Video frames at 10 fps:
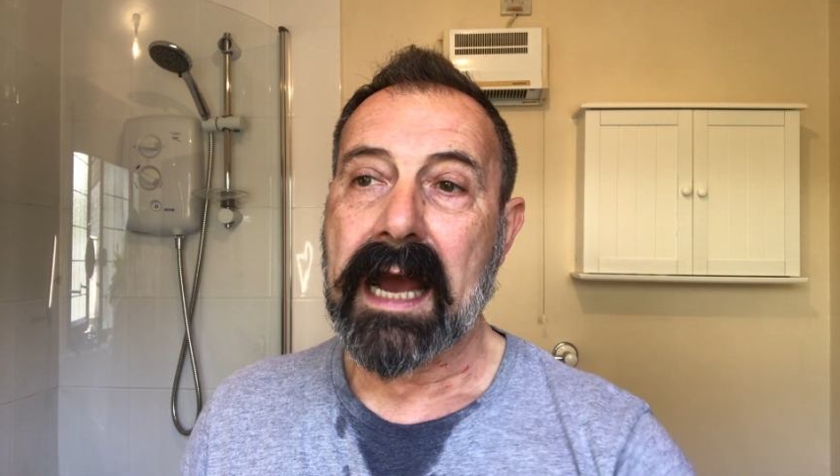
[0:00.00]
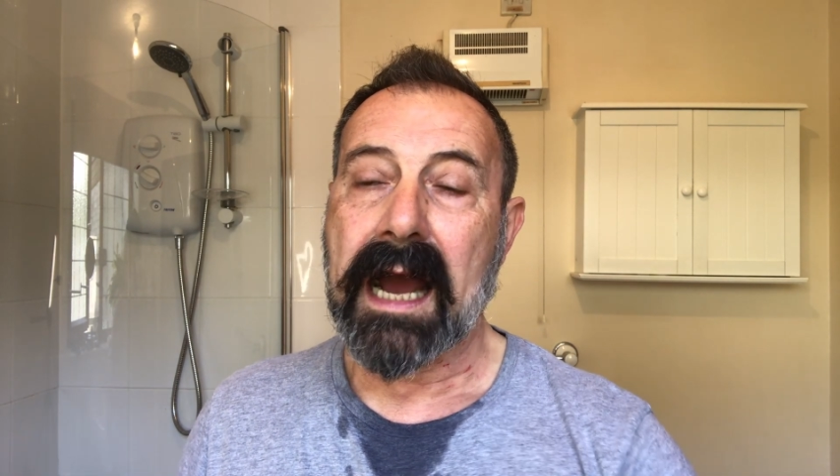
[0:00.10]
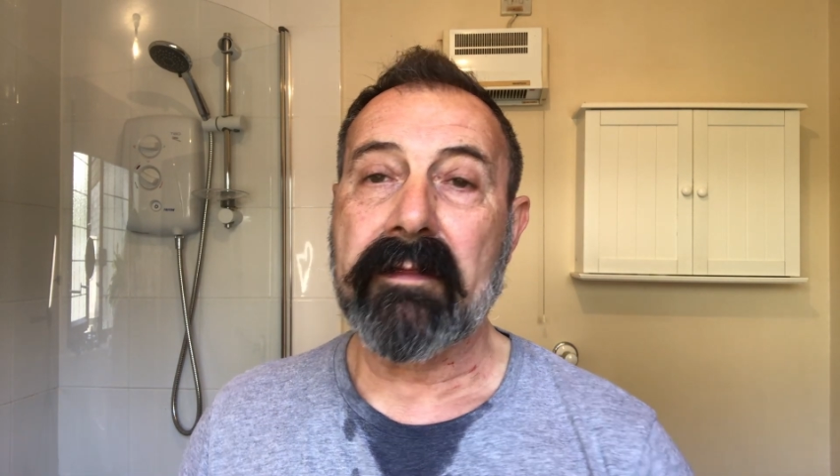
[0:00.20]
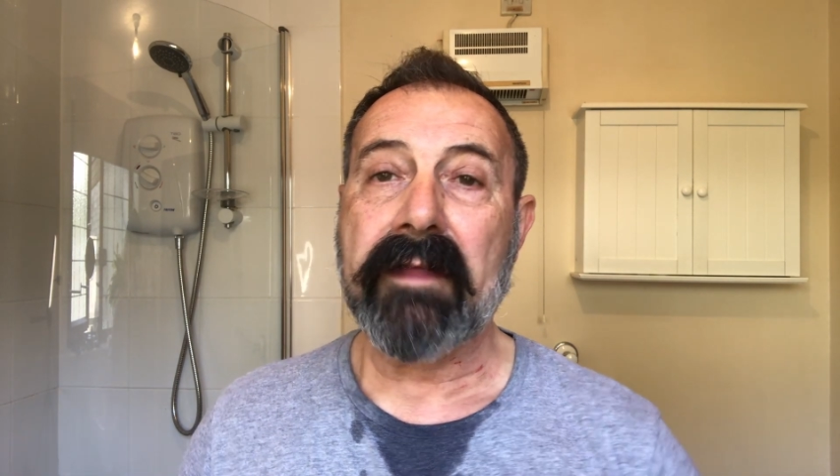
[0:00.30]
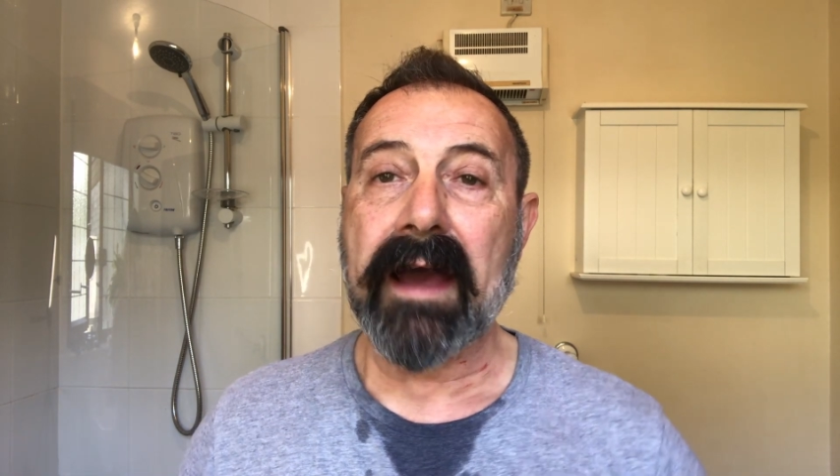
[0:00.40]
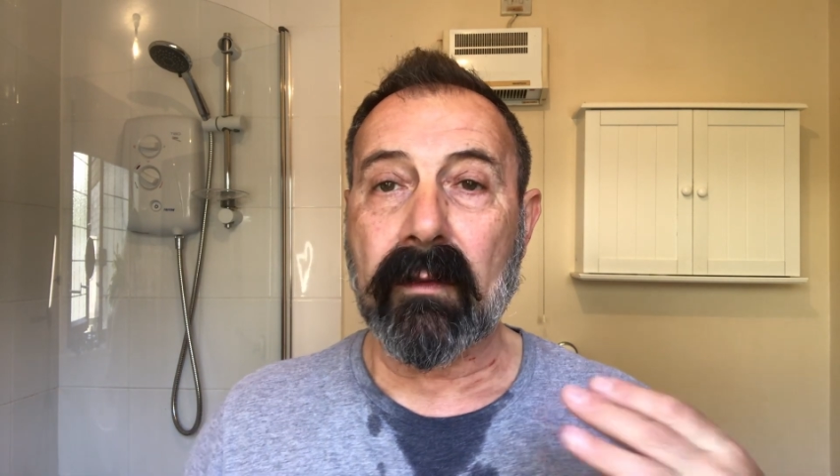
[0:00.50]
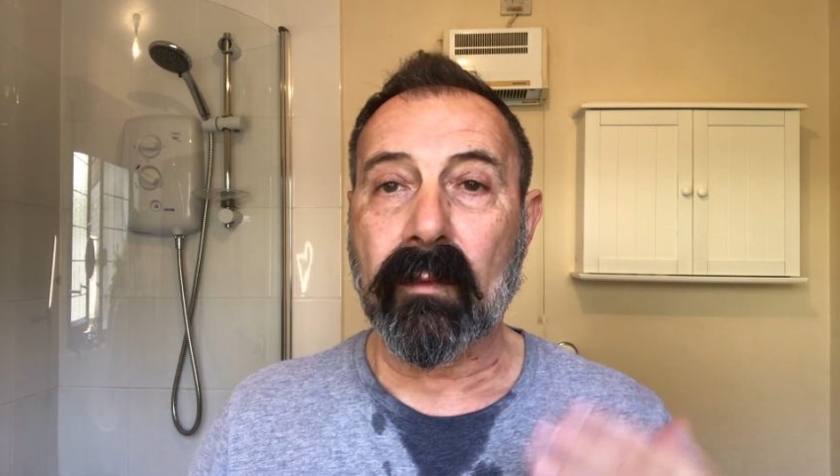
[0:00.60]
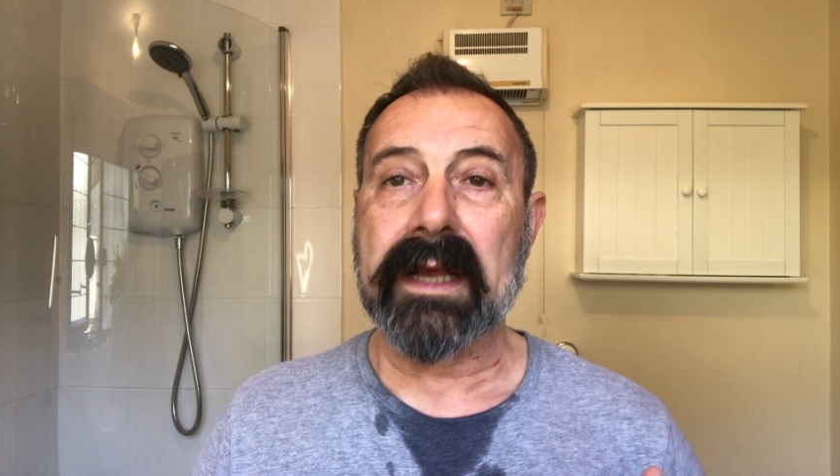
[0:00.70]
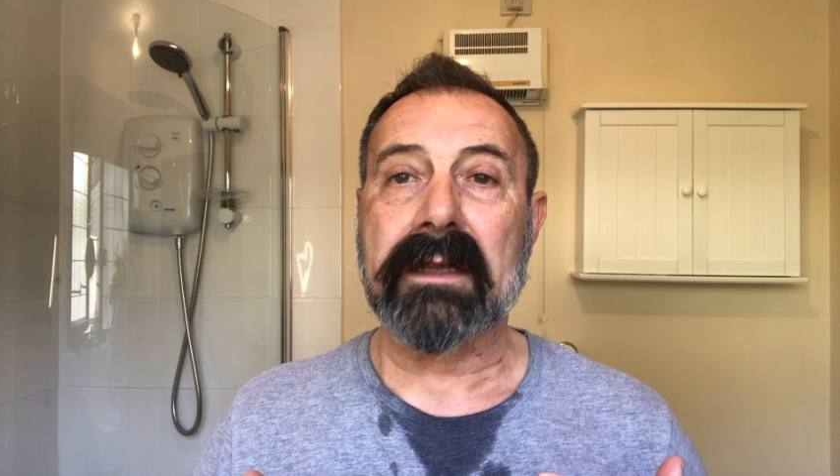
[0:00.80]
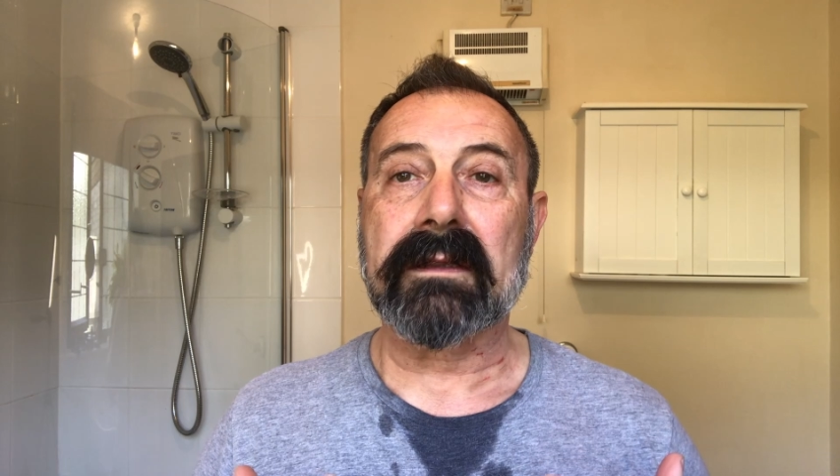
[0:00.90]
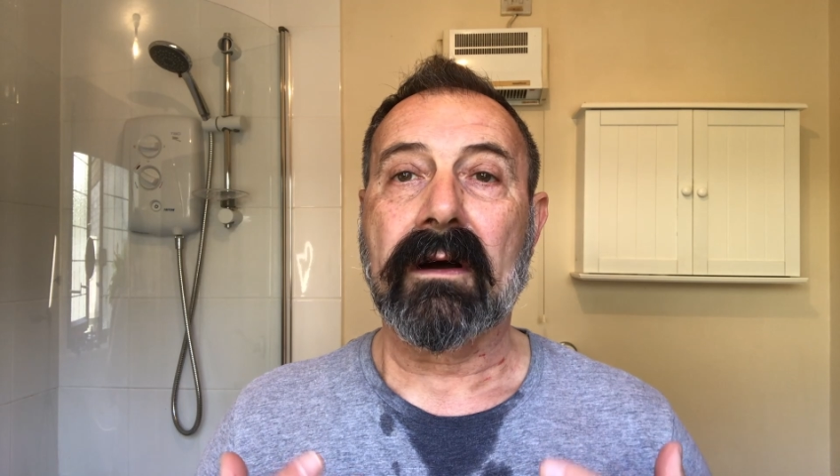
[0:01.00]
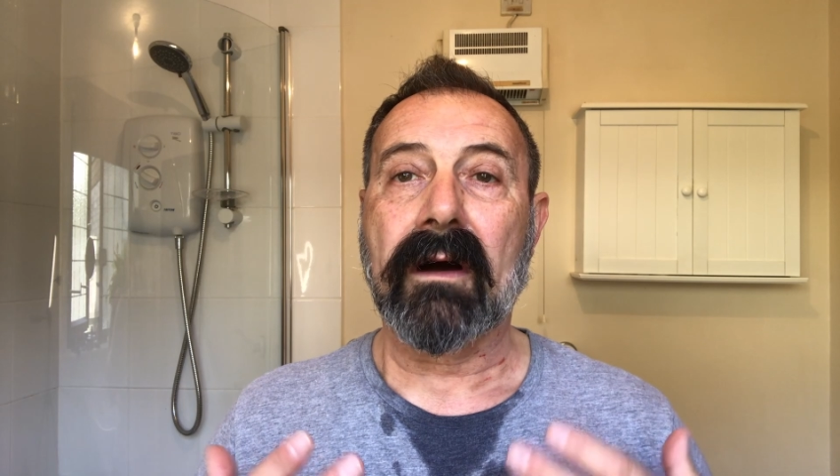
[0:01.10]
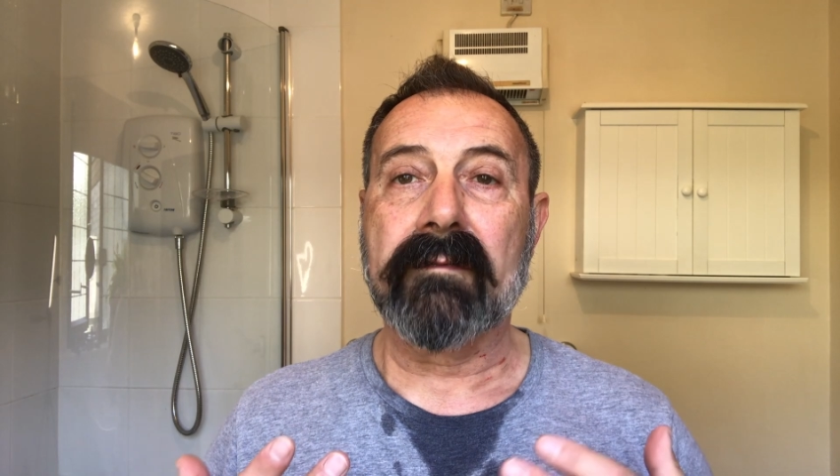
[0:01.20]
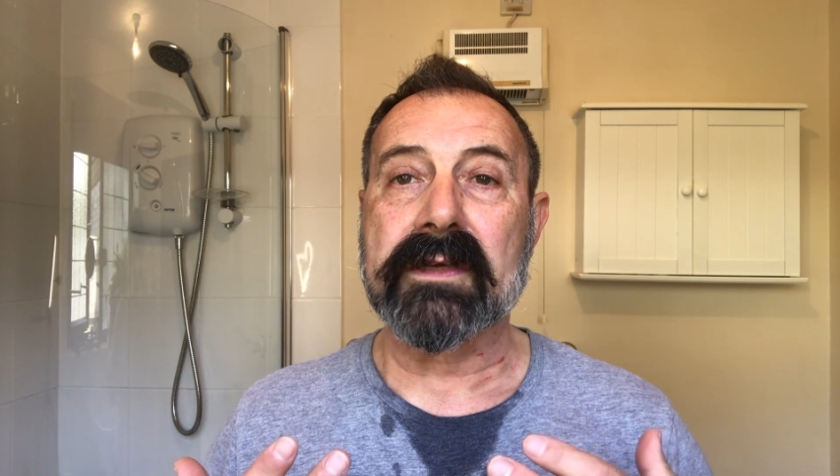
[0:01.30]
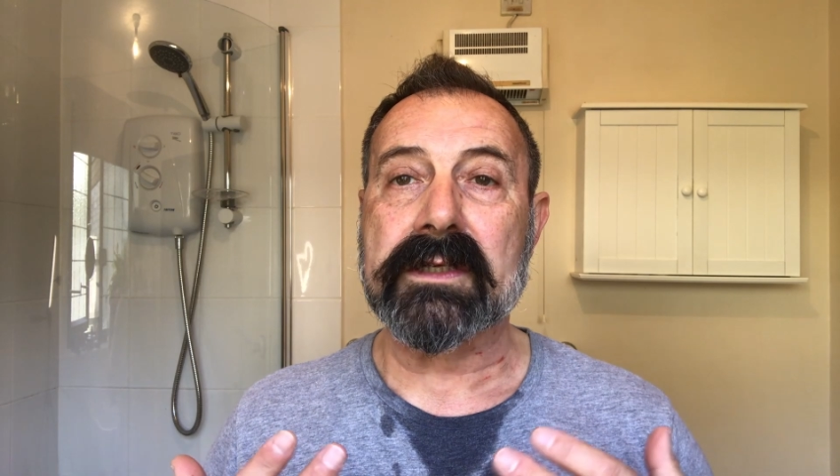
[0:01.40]
and that will
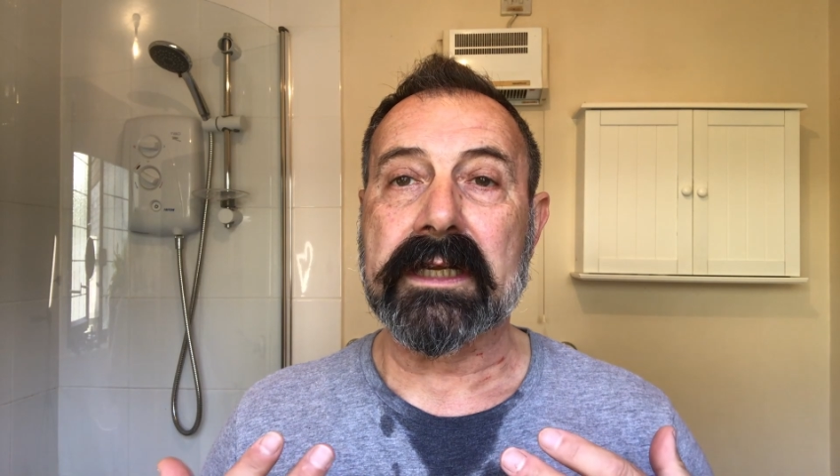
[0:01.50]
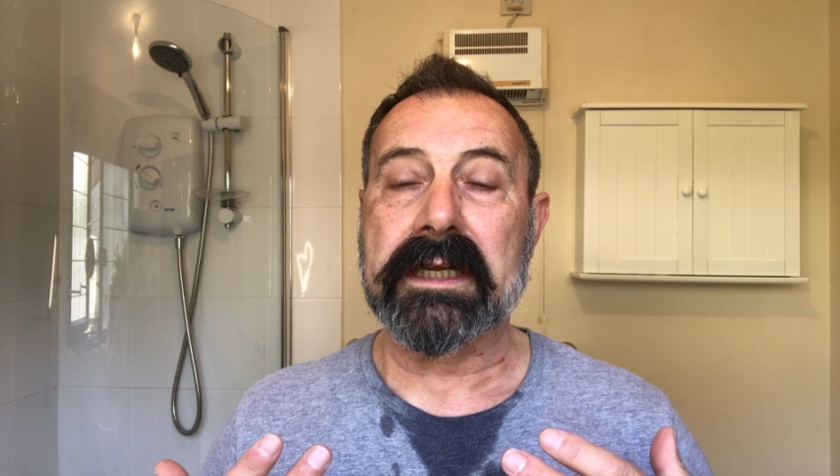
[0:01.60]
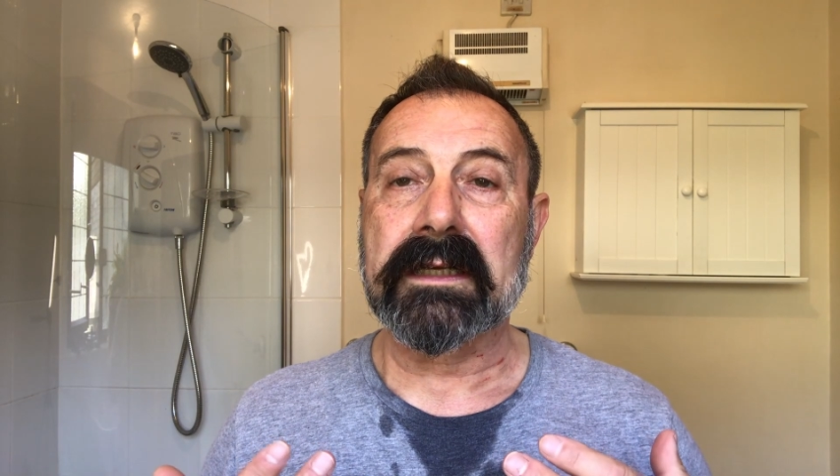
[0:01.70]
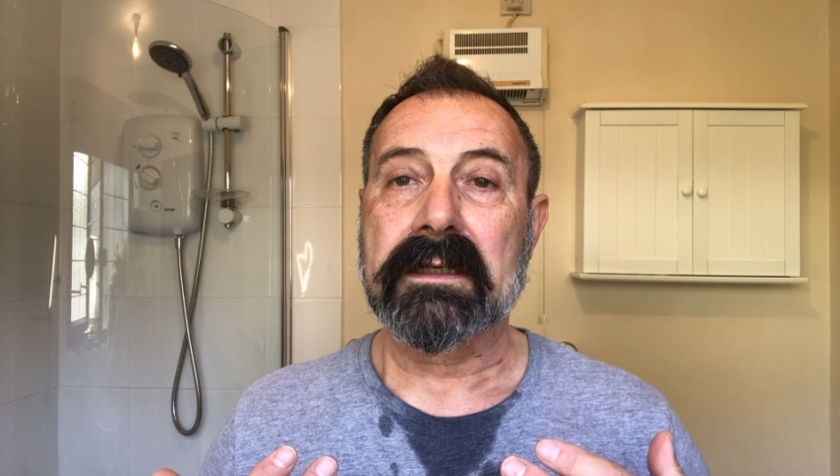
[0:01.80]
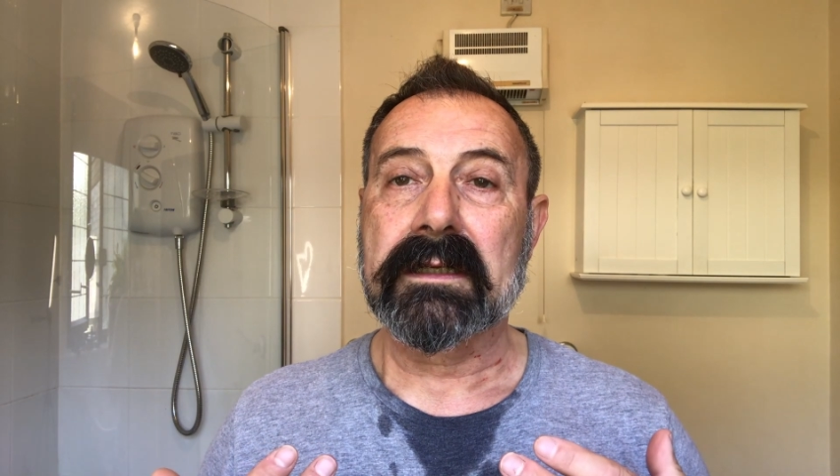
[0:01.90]
obviously